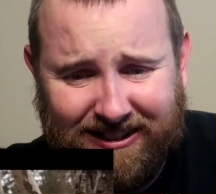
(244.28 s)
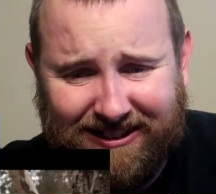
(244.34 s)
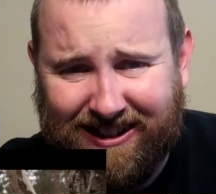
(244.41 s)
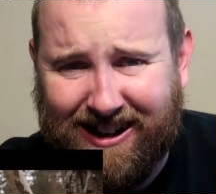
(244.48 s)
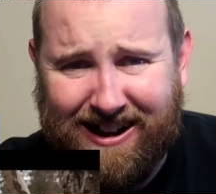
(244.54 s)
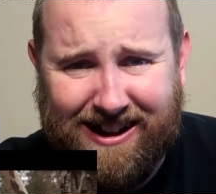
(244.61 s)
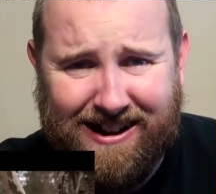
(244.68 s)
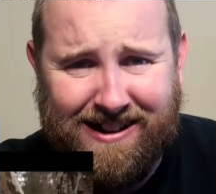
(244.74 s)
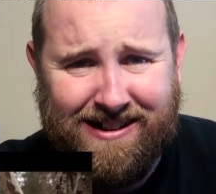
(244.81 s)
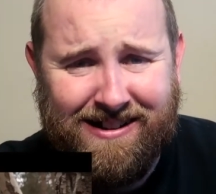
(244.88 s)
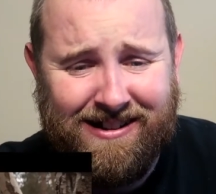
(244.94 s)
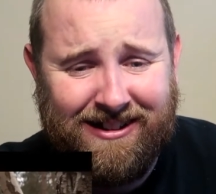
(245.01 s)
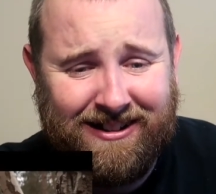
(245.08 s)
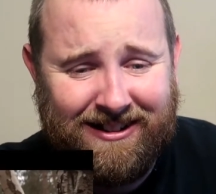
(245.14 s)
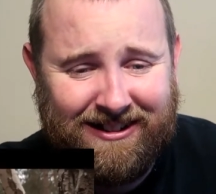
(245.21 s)

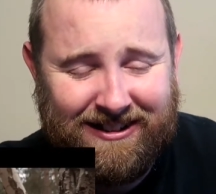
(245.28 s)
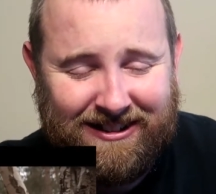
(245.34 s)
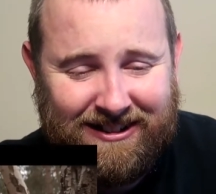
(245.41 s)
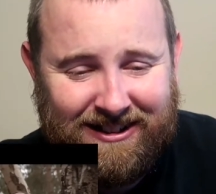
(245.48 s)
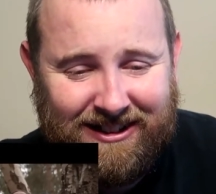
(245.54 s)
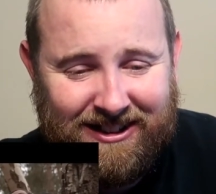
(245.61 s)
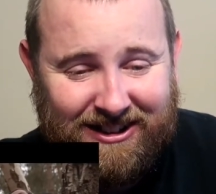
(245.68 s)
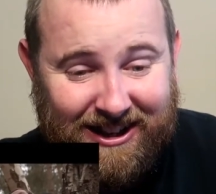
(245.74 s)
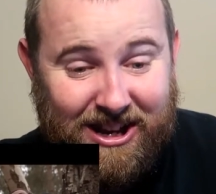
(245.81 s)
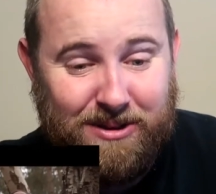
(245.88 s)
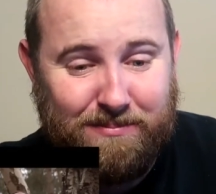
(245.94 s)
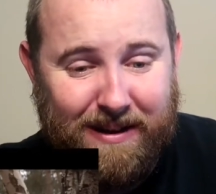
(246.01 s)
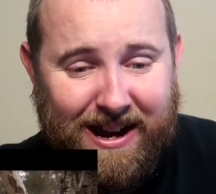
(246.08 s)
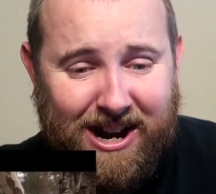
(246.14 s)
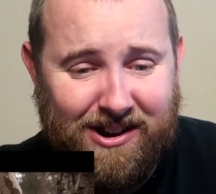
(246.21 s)
No. Yeah,
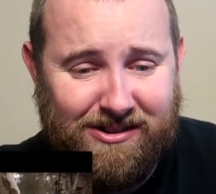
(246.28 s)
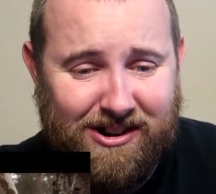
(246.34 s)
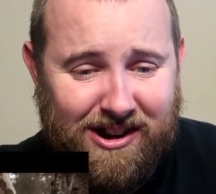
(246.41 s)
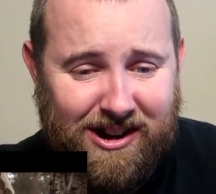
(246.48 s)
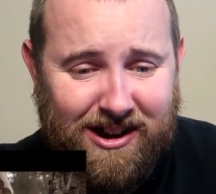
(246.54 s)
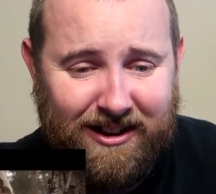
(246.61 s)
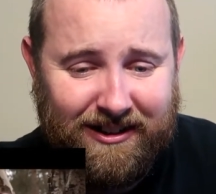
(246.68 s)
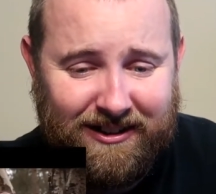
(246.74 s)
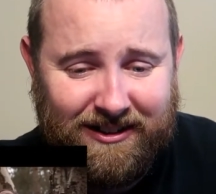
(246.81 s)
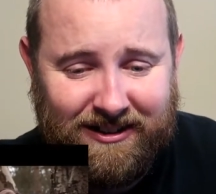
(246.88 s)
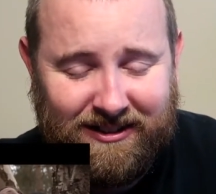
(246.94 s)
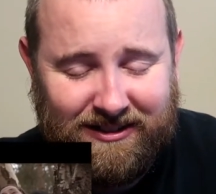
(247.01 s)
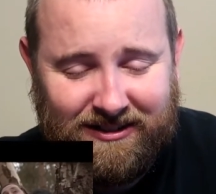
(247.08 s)
you better run.